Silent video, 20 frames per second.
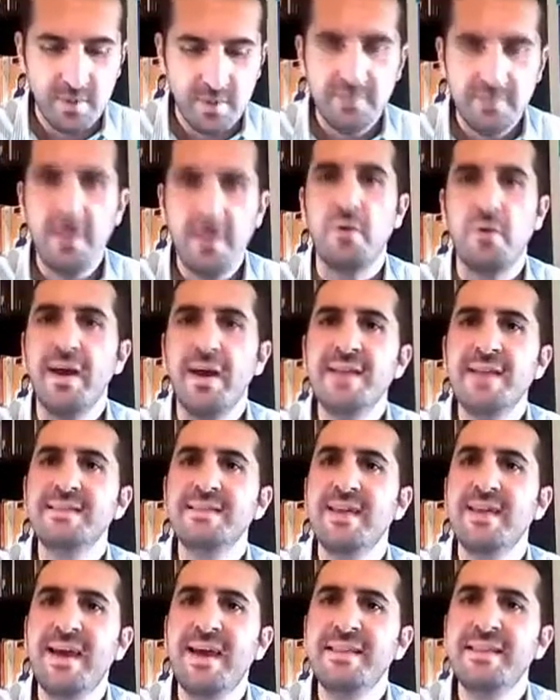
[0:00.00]
Now,
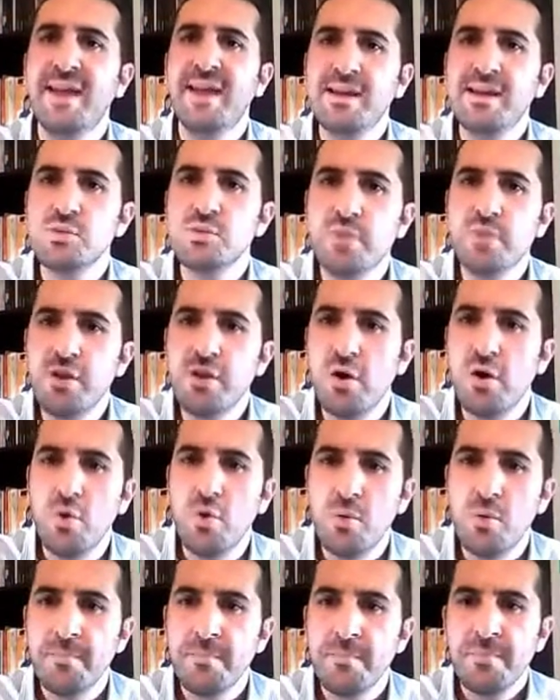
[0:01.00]
and as we
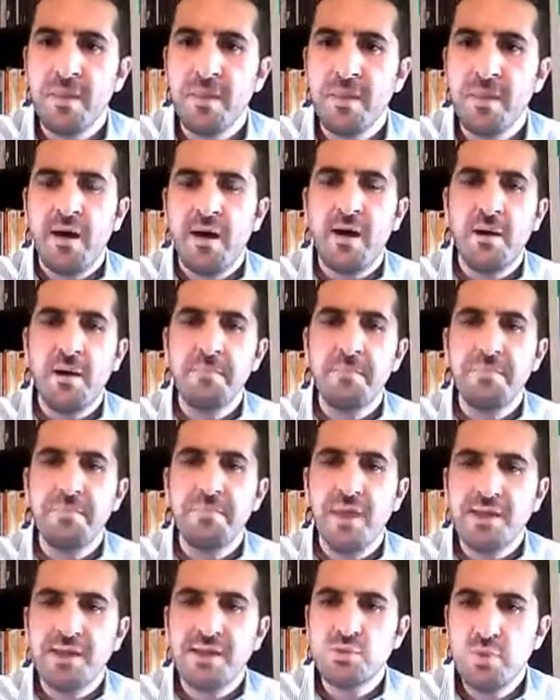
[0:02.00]
go,
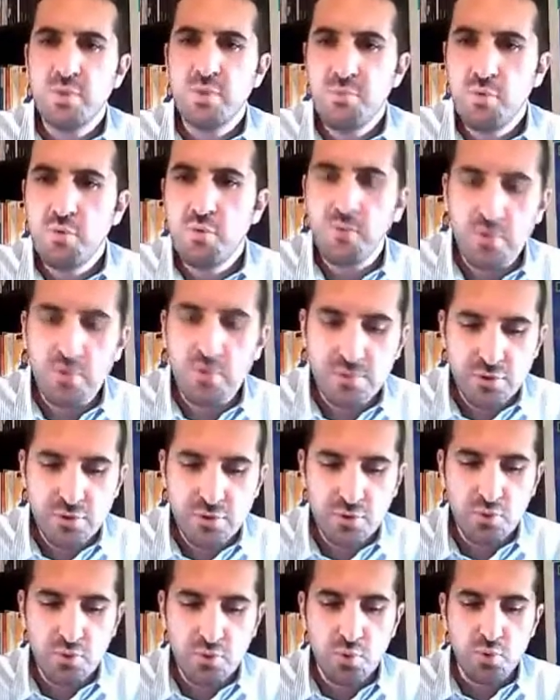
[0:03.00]
as we move on
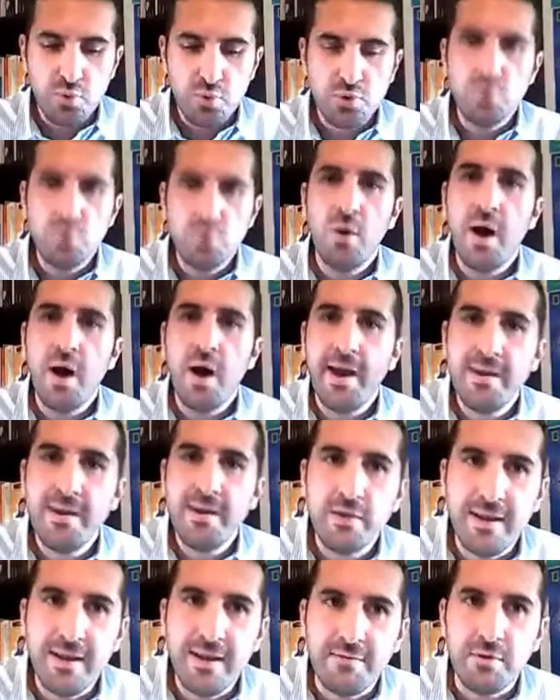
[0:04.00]
to higher
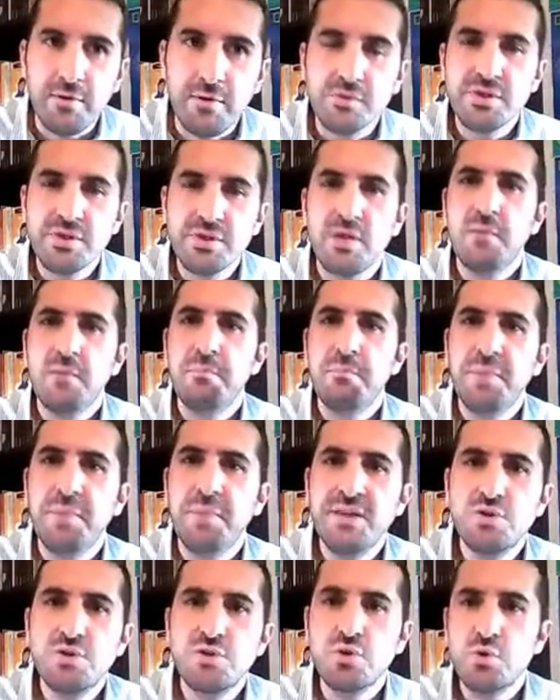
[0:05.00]
levels,
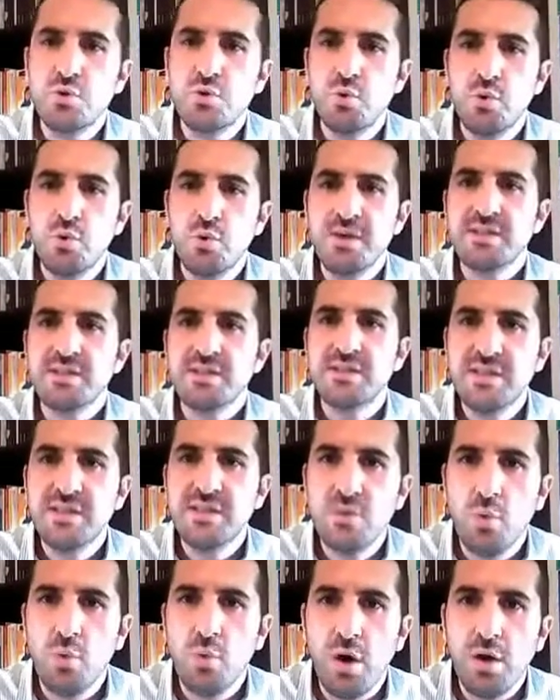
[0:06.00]
B2,
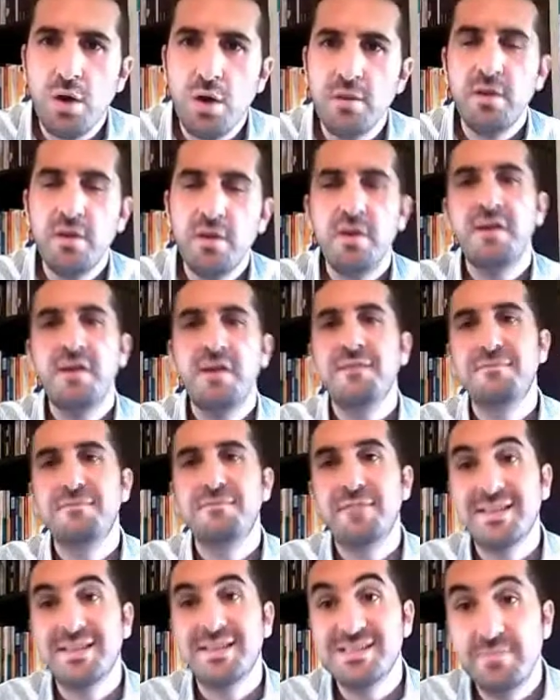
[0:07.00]
C1,
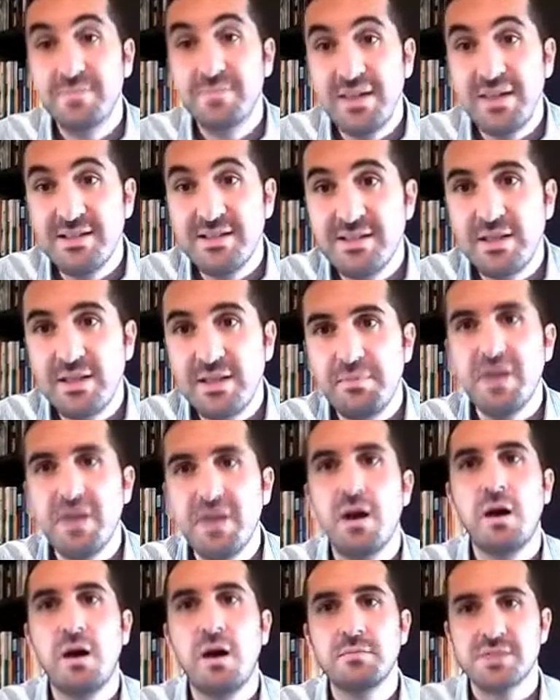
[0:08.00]
flexibility
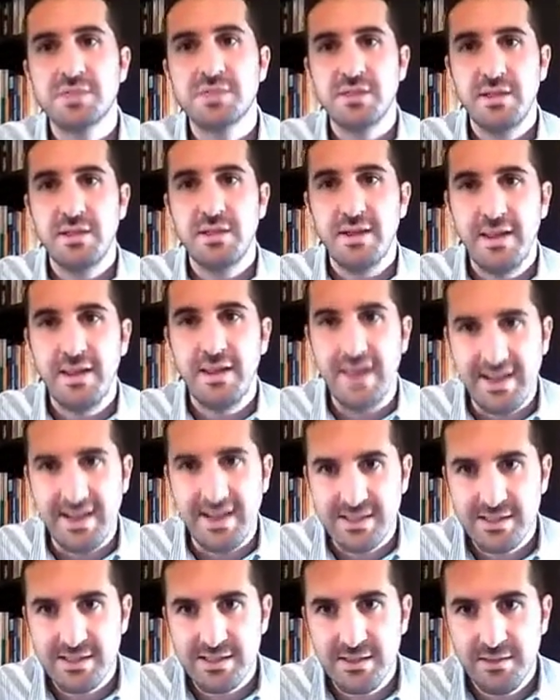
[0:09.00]
becomes
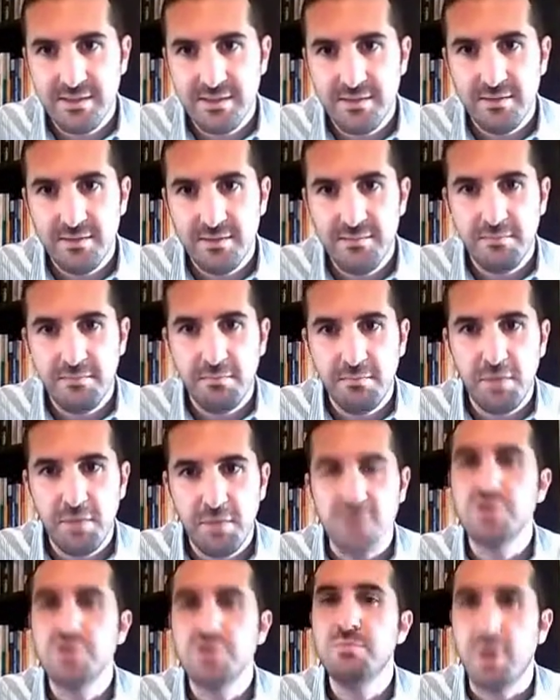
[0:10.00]
less,
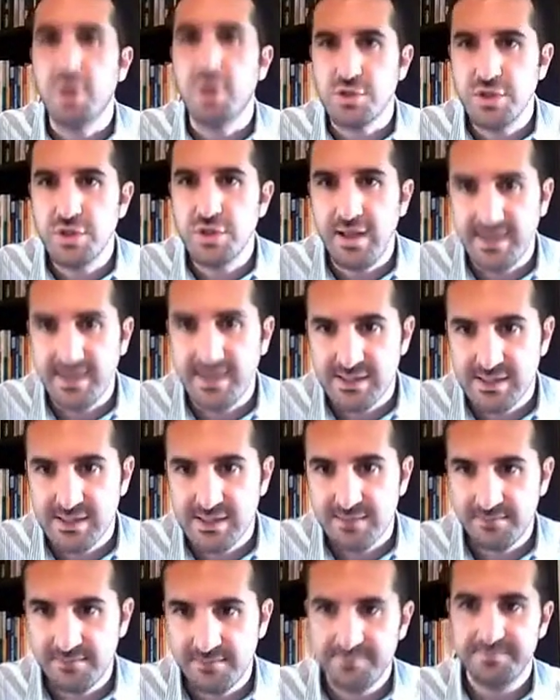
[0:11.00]
much
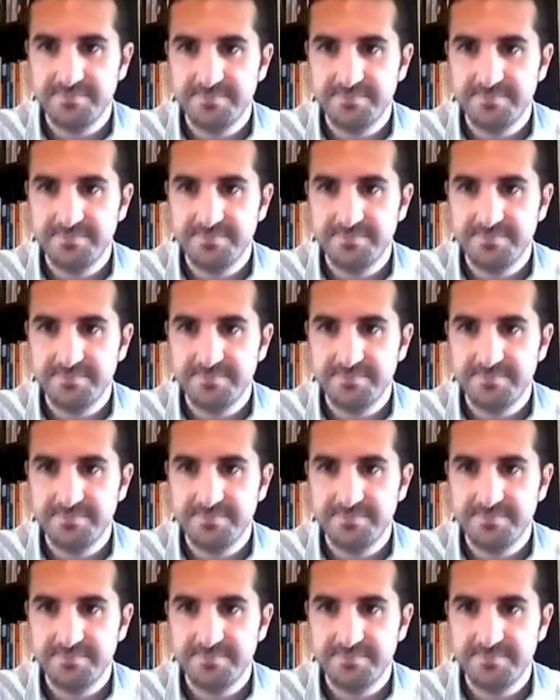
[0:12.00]
less.